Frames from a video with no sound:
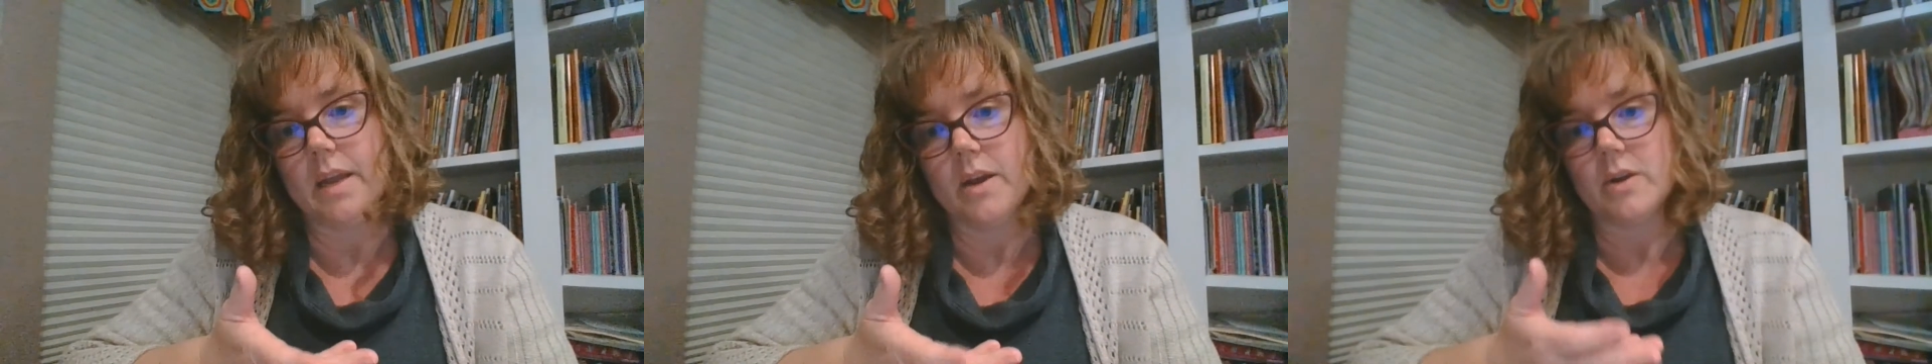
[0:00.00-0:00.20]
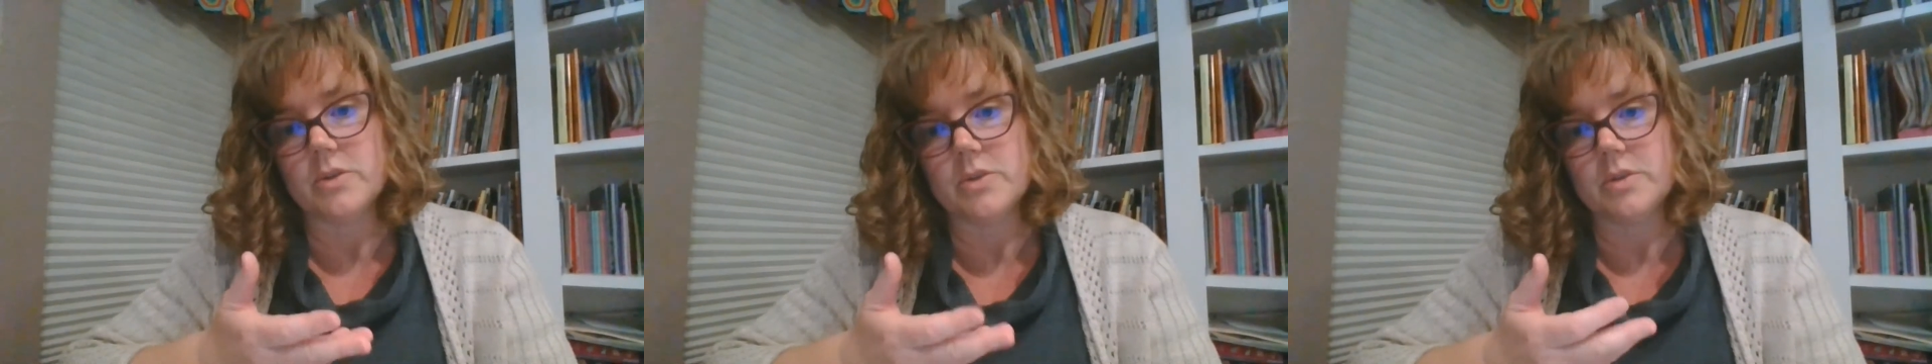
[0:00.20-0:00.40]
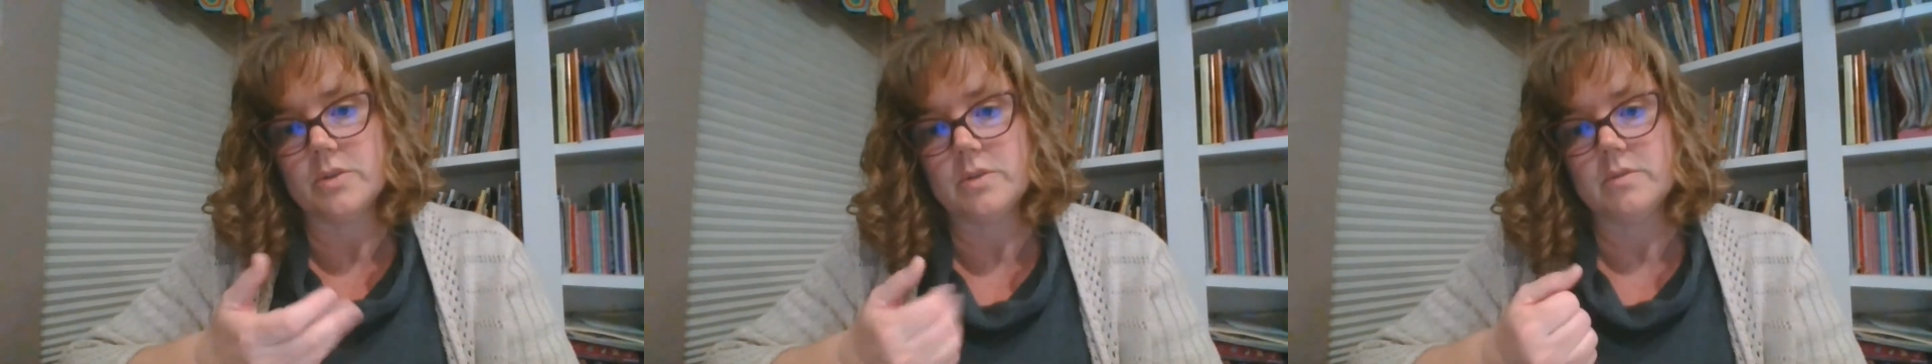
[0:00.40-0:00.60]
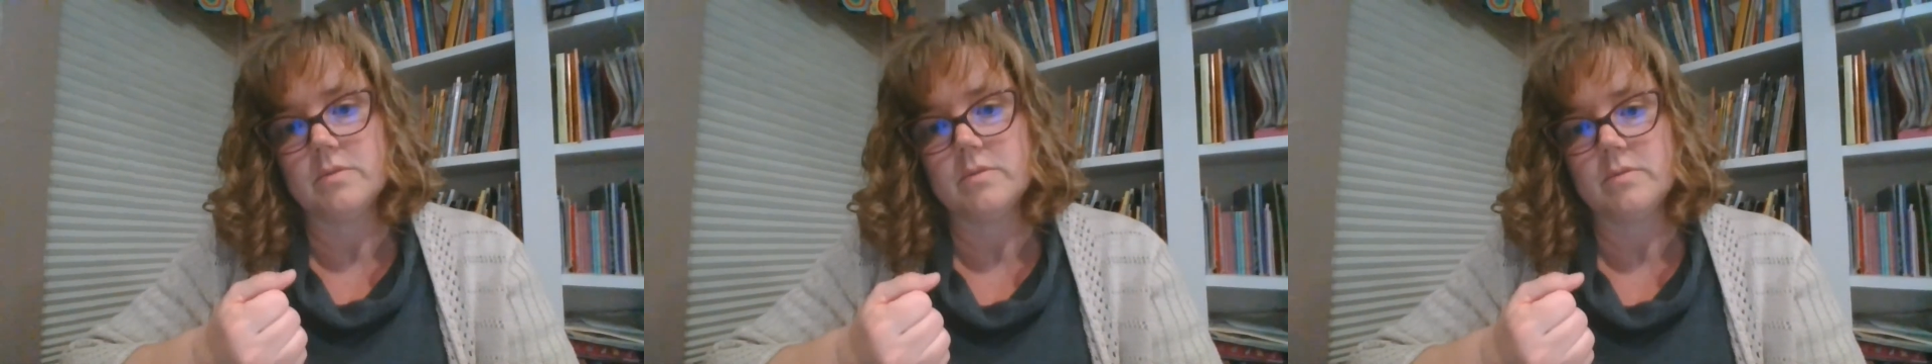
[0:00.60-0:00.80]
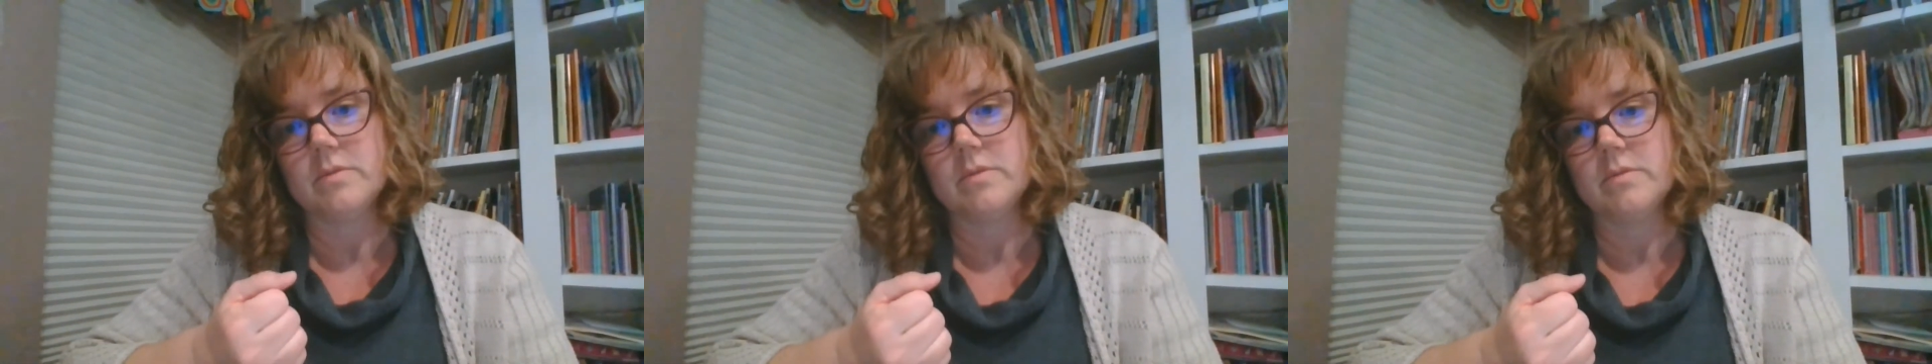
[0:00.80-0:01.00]
characters?
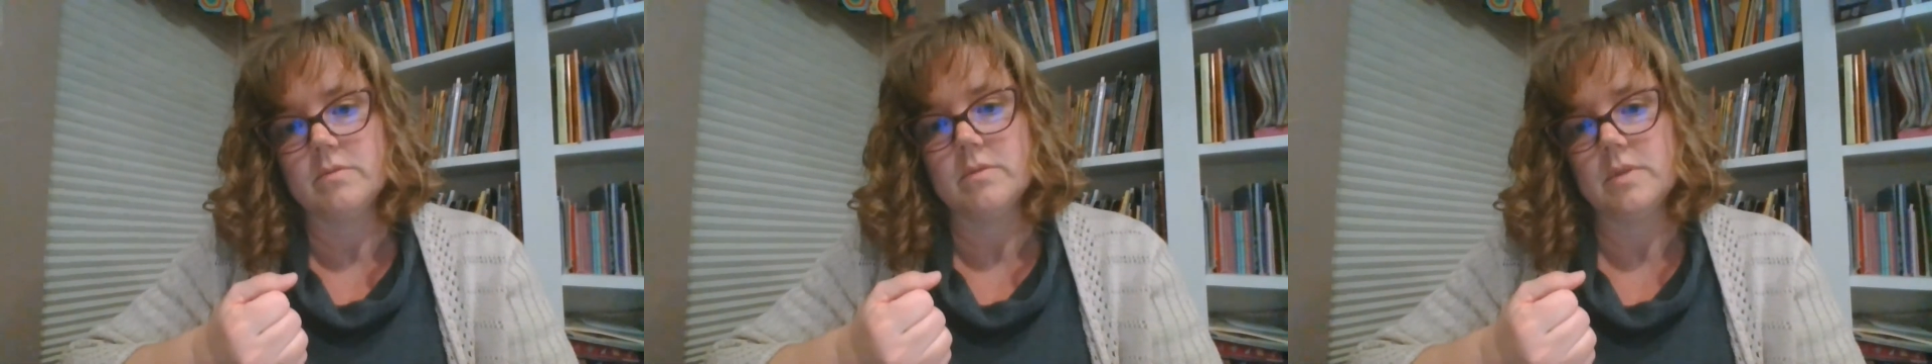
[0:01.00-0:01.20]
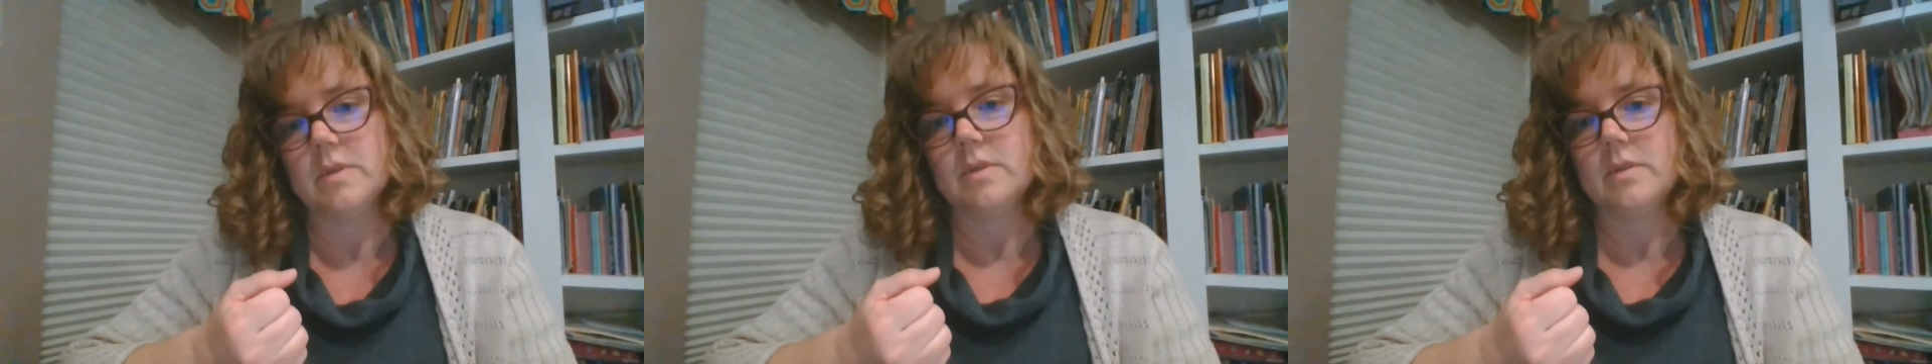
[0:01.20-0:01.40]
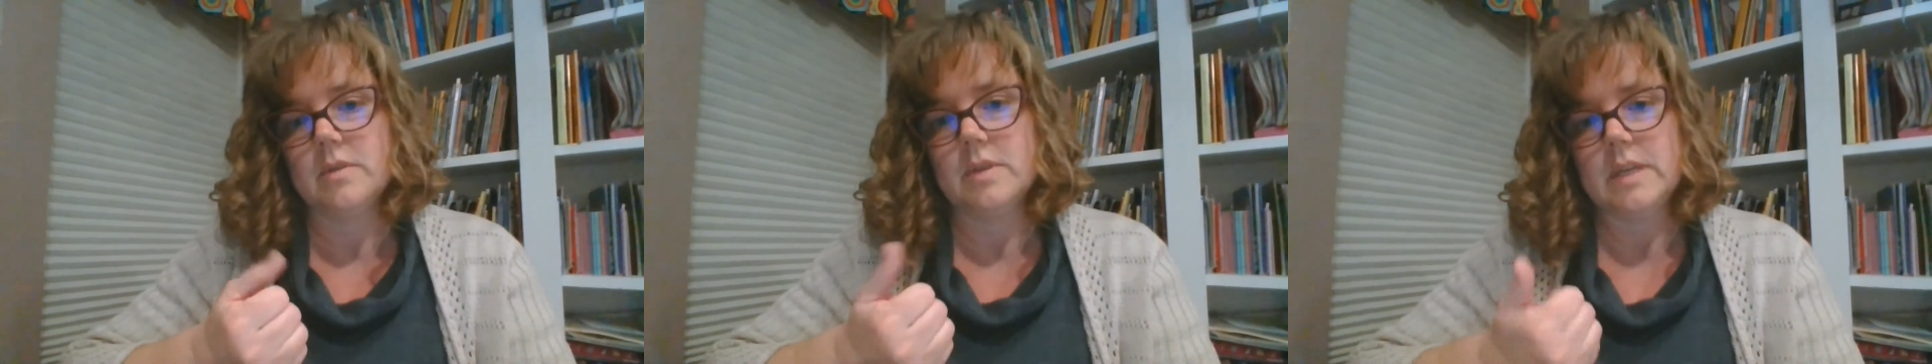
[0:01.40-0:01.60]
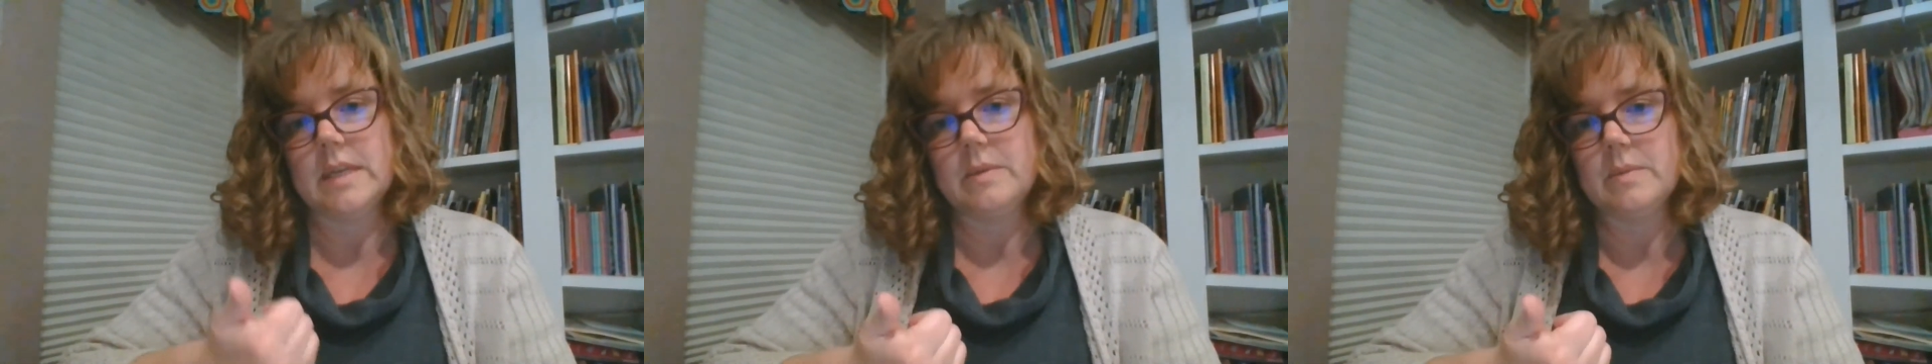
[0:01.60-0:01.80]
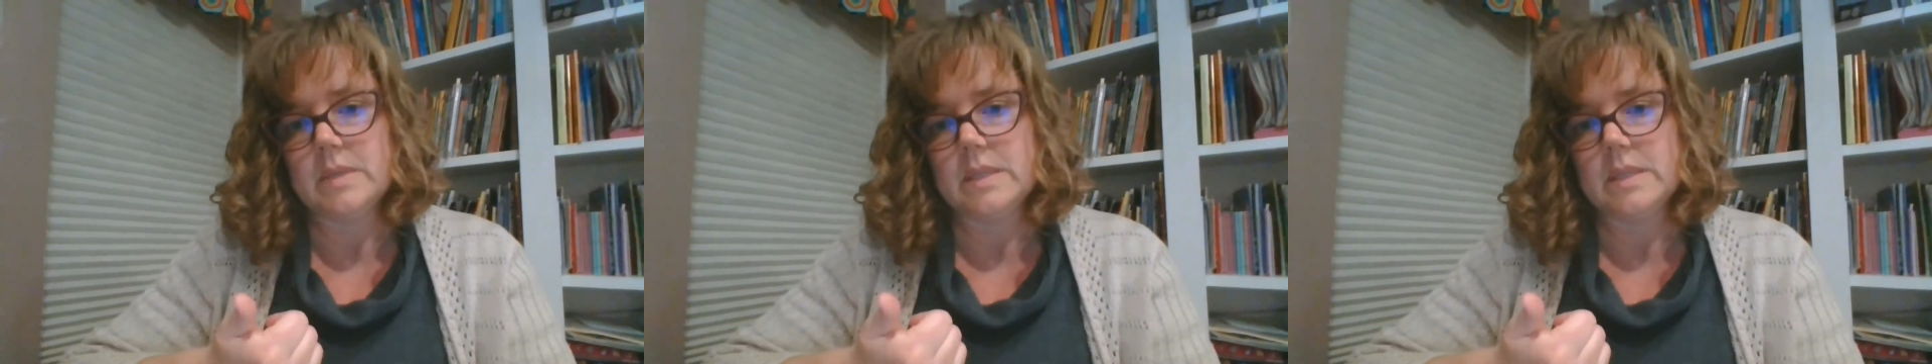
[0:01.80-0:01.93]
It